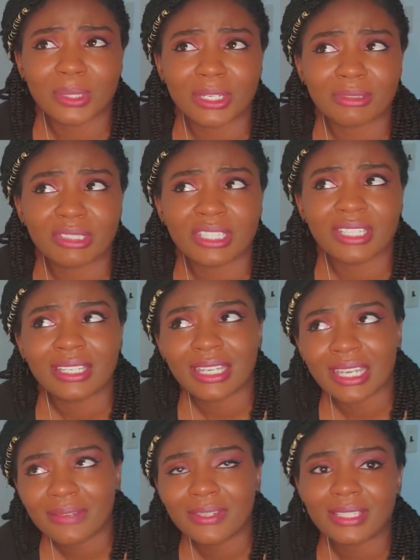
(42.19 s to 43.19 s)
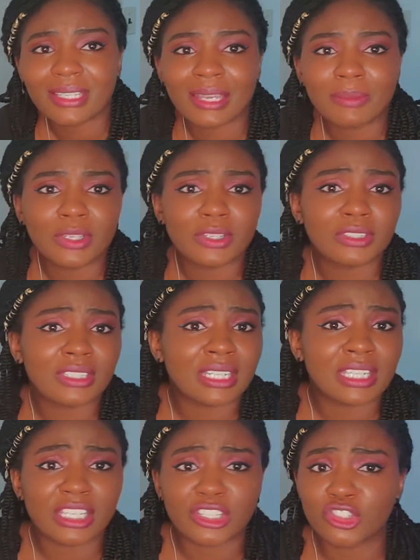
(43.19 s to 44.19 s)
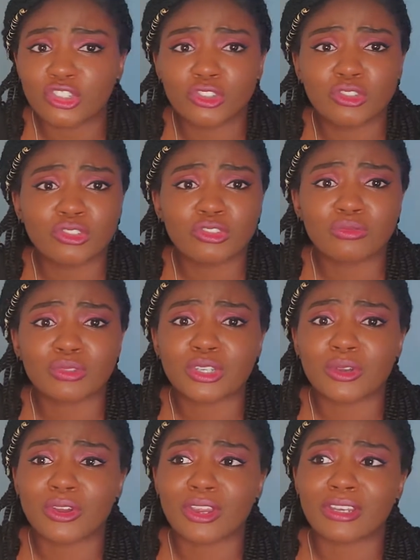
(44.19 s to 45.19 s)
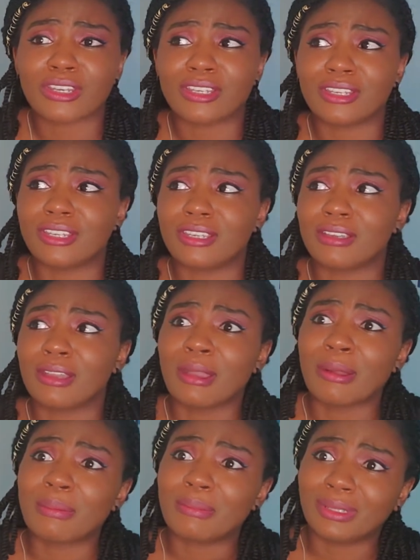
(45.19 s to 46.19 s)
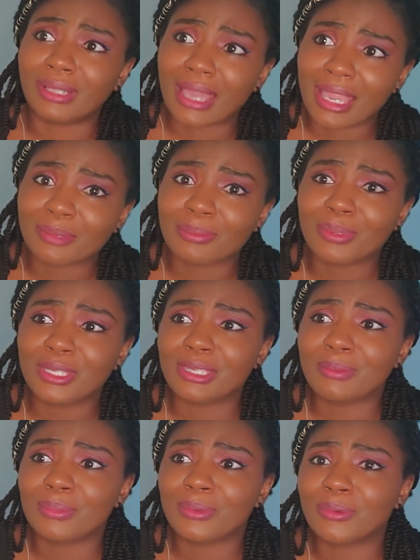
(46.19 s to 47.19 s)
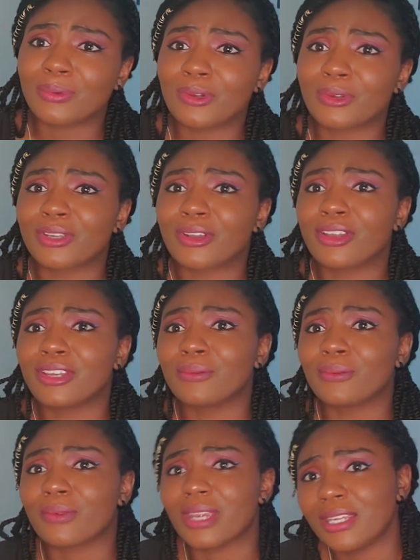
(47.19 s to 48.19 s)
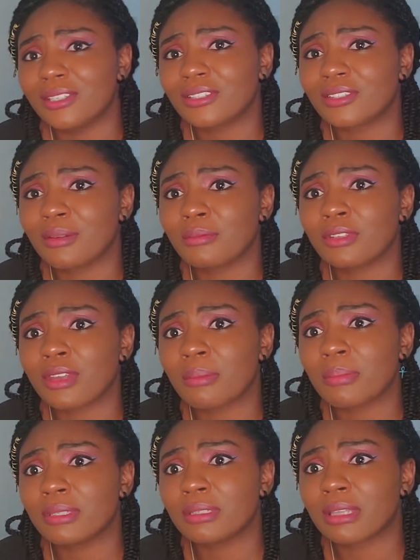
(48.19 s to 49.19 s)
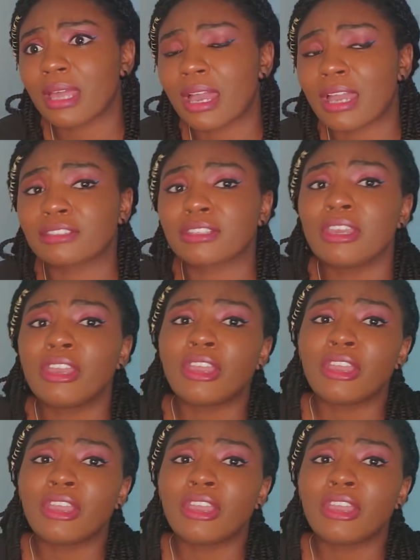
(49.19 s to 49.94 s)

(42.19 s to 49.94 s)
but every time there is any issues regarding black people or regarding race comes up in class,